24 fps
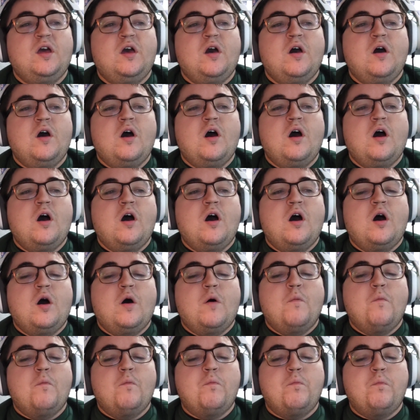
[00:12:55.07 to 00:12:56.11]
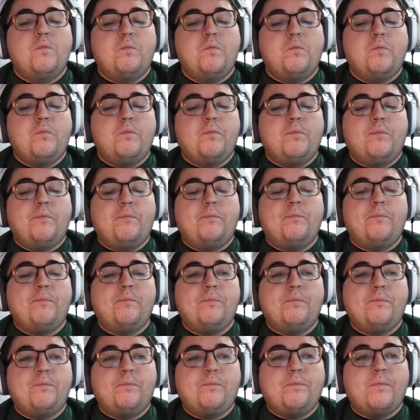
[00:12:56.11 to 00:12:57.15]

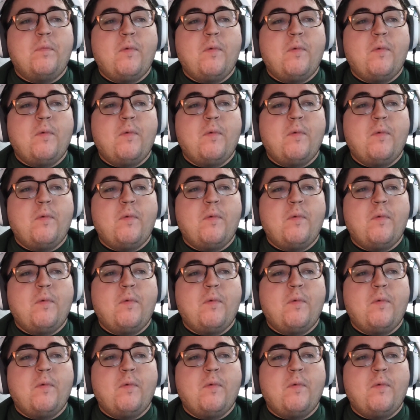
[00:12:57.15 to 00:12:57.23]
[no speech]